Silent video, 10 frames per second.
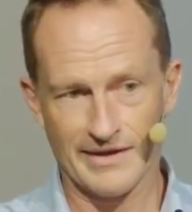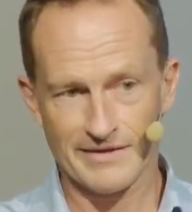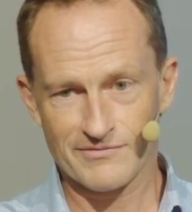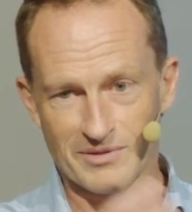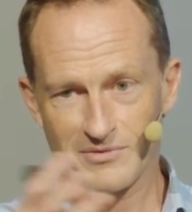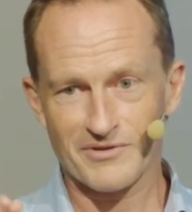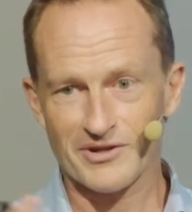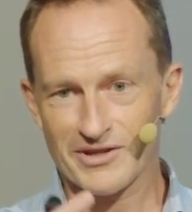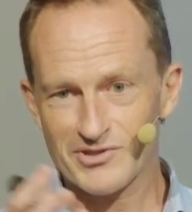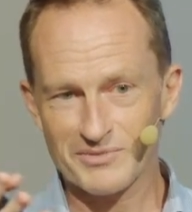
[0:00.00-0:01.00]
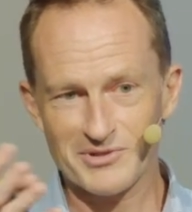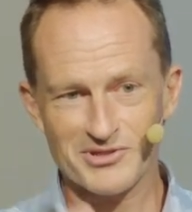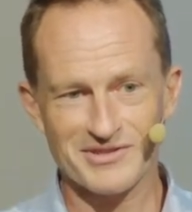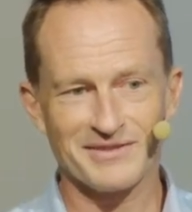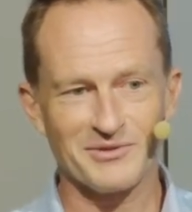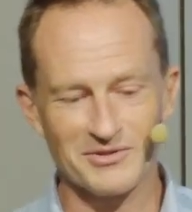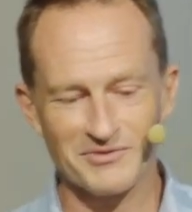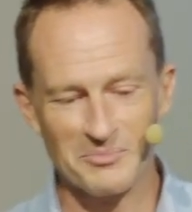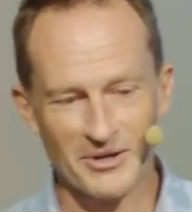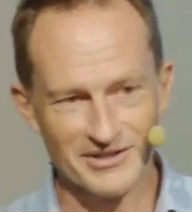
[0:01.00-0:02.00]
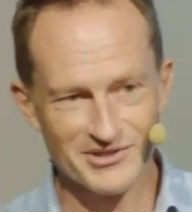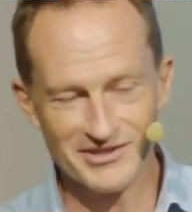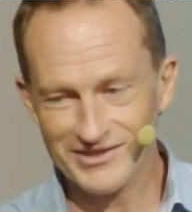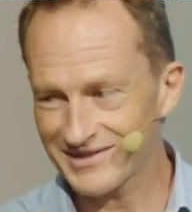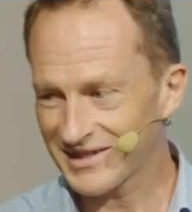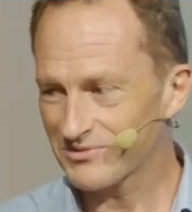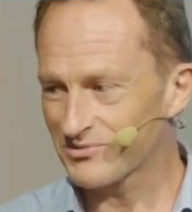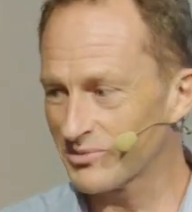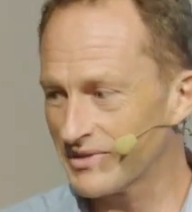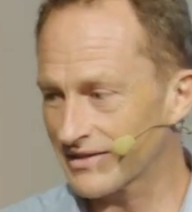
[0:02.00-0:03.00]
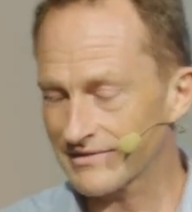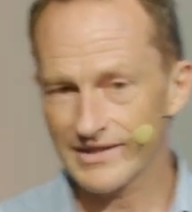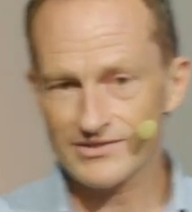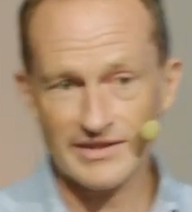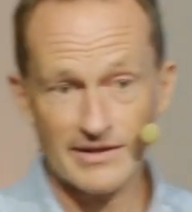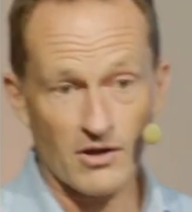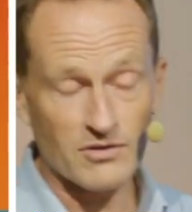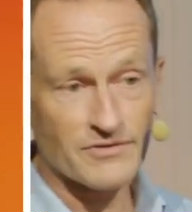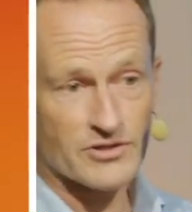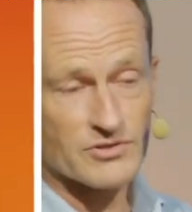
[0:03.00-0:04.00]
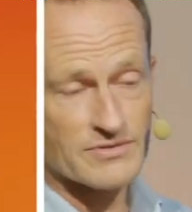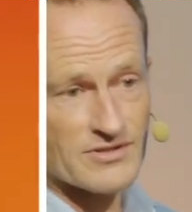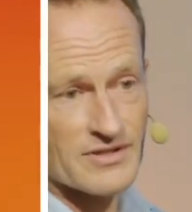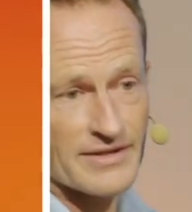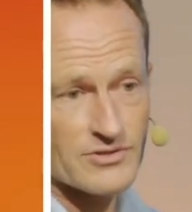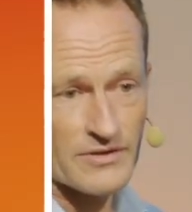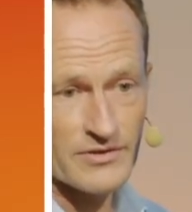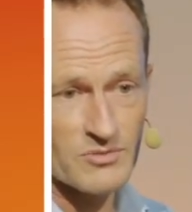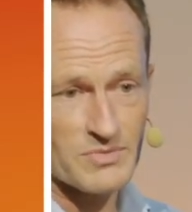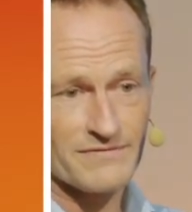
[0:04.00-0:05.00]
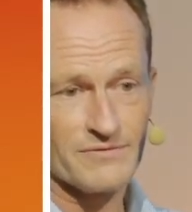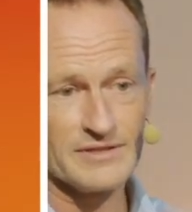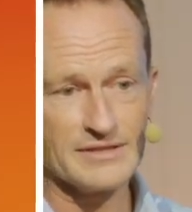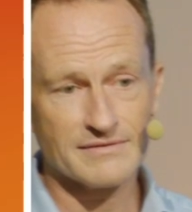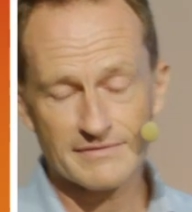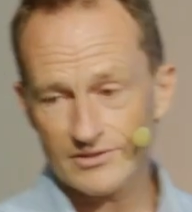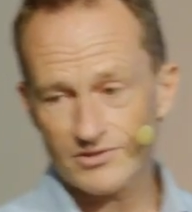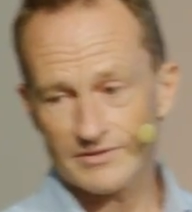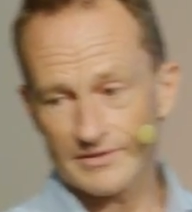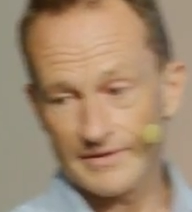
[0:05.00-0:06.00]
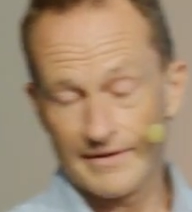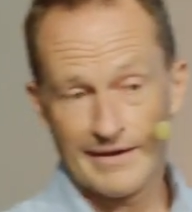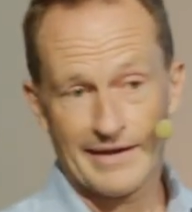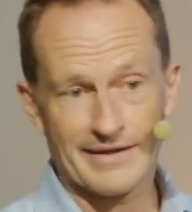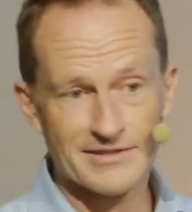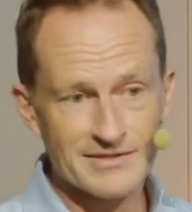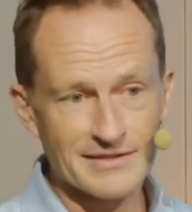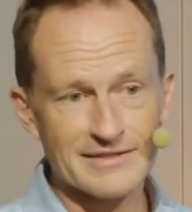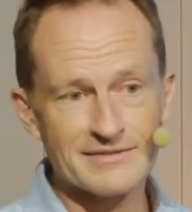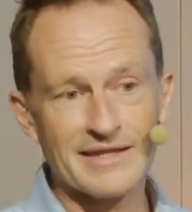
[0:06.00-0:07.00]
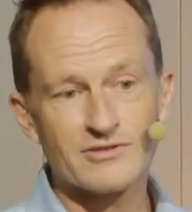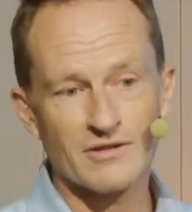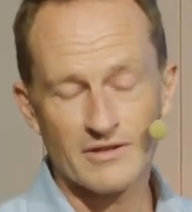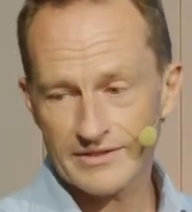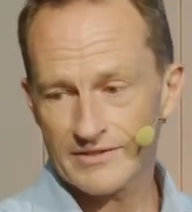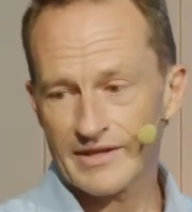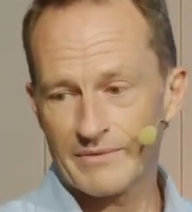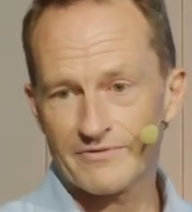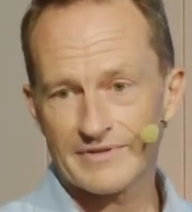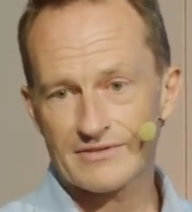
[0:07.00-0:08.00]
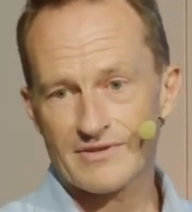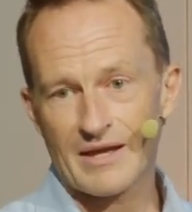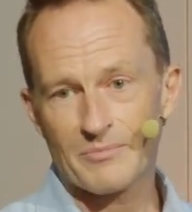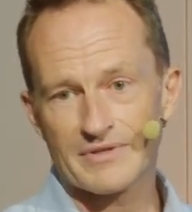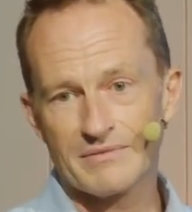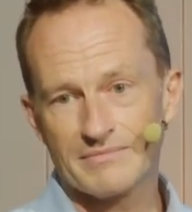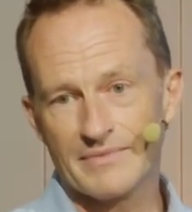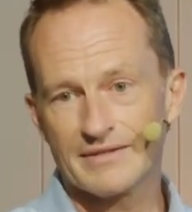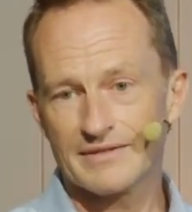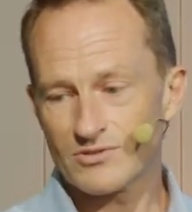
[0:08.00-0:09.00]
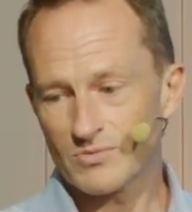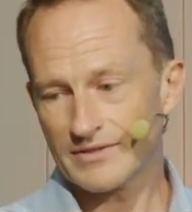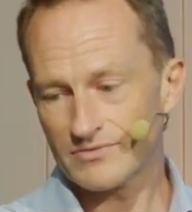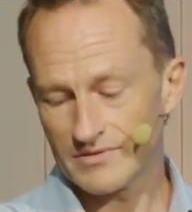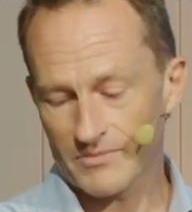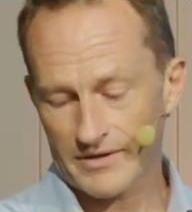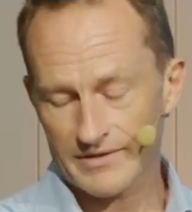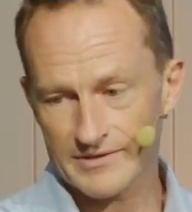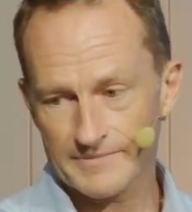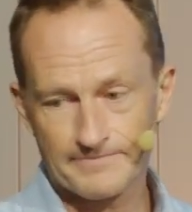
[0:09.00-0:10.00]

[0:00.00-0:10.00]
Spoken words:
Some of our customers, one of our partners is sitting in the room here, they say all of our new designs are going to be fully digital. And still it takes a lot of time for that to happen and make its way to the market.